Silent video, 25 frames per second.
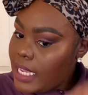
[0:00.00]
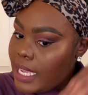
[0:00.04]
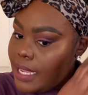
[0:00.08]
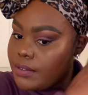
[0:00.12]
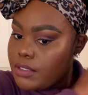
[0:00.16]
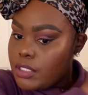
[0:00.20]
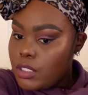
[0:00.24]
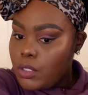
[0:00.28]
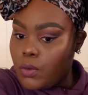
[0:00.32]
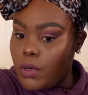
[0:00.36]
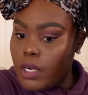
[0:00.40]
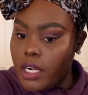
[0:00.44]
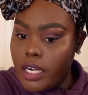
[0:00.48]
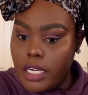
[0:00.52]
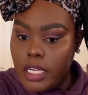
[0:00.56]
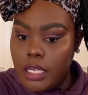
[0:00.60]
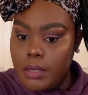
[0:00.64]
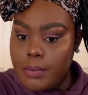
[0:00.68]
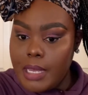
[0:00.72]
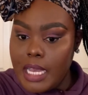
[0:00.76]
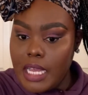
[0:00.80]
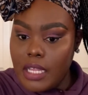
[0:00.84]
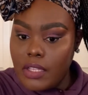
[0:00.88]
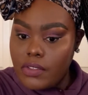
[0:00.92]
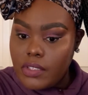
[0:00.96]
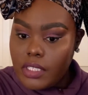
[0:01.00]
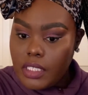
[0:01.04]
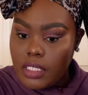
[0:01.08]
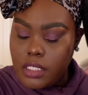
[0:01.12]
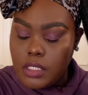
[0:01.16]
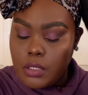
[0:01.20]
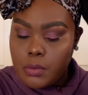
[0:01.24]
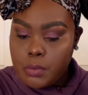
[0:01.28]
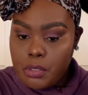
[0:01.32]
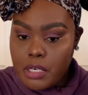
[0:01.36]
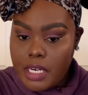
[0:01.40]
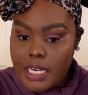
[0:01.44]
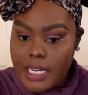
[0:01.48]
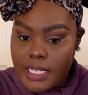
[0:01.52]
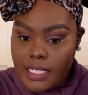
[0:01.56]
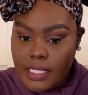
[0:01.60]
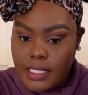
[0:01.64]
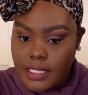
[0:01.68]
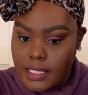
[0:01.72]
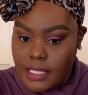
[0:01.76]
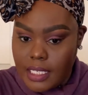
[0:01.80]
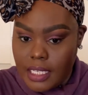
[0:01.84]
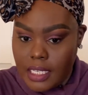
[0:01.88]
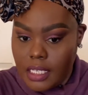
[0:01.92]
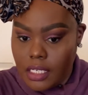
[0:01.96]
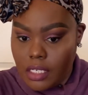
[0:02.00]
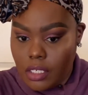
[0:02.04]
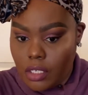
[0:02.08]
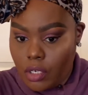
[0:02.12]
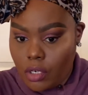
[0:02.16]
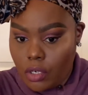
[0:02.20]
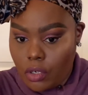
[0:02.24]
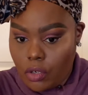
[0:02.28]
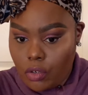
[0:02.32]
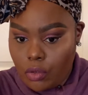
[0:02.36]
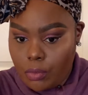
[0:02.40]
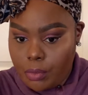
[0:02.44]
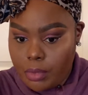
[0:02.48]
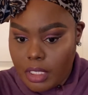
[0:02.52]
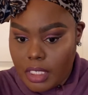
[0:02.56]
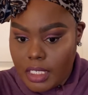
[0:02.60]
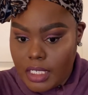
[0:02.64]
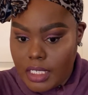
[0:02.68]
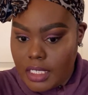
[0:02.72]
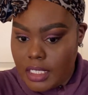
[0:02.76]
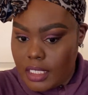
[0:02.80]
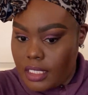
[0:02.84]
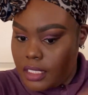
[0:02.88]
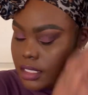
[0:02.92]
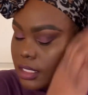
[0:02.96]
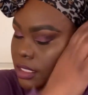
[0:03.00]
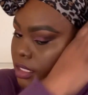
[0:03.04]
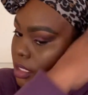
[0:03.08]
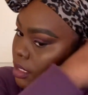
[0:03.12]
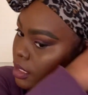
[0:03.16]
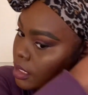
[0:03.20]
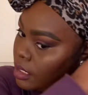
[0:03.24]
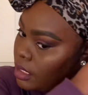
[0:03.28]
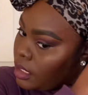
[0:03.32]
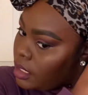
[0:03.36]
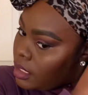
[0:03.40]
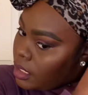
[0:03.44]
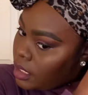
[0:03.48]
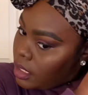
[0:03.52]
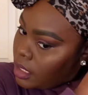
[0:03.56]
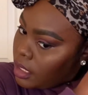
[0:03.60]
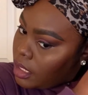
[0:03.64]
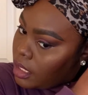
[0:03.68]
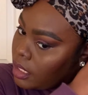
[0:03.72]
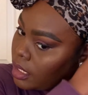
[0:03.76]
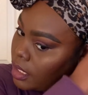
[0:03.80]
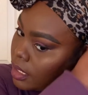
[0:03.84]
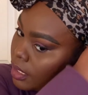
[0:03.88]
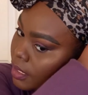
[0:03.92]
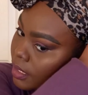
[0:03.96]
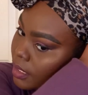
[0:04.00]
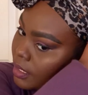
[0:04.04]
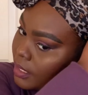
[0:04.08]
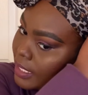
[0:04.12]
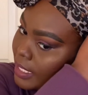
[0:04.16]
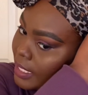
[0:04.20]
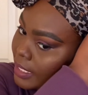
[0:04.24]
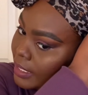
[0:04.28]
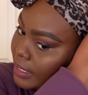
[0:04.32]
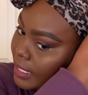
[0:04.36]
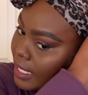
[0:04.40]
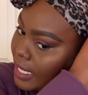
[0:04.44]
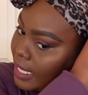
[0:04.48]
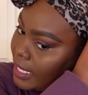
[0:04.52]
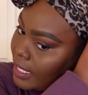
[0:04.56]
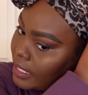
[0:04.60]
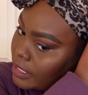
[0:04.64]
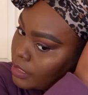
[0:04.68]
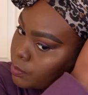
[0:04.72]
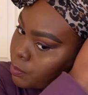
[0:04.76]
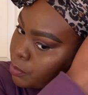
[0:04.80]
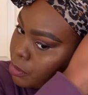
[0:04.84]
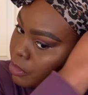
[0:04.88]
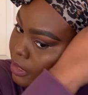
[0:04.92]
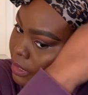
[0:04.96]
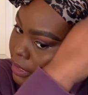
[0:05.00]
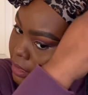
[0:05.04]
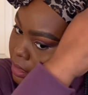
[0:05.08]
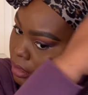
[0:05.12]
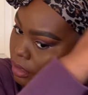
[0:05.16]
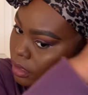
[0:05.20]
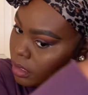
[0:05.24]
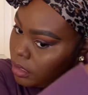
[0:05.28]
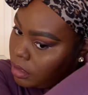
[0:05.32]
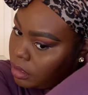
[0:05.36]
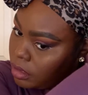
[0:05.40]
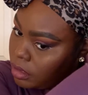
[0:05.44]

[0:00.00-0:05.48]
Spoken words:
to worry about these braids getting old because they last pretty long.